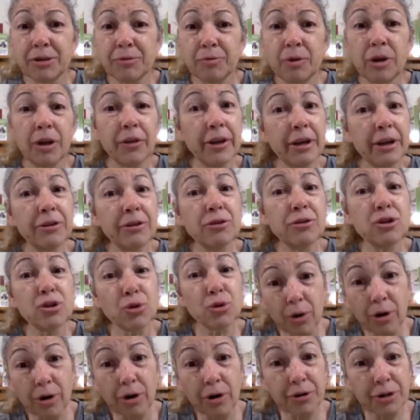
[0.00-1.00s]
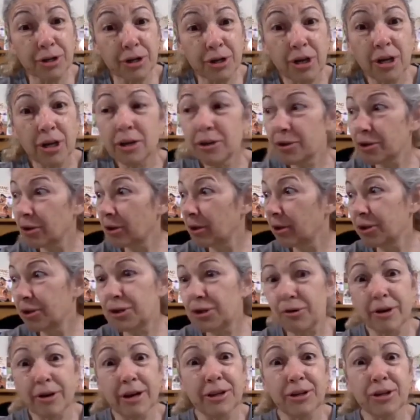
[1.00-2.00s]
Well, then George started to
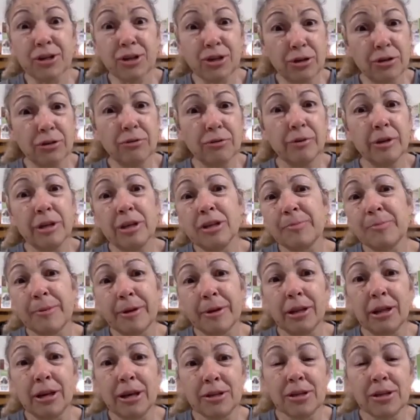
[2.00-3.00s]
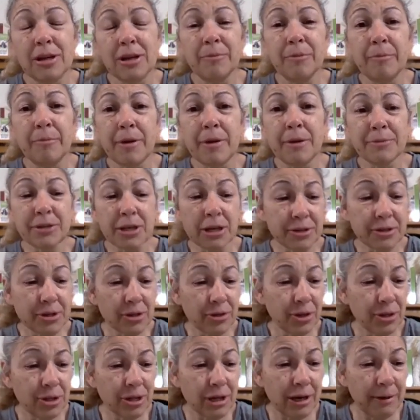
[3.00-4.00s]
scratch too, and he spent a lot of time at Mom's house
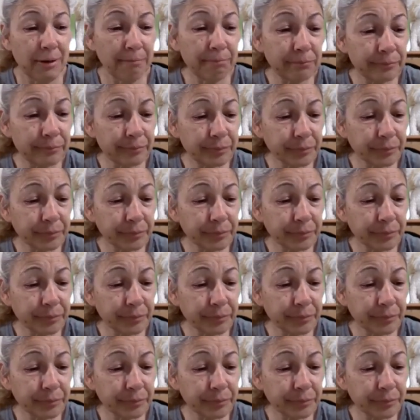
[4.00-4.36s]
at the time.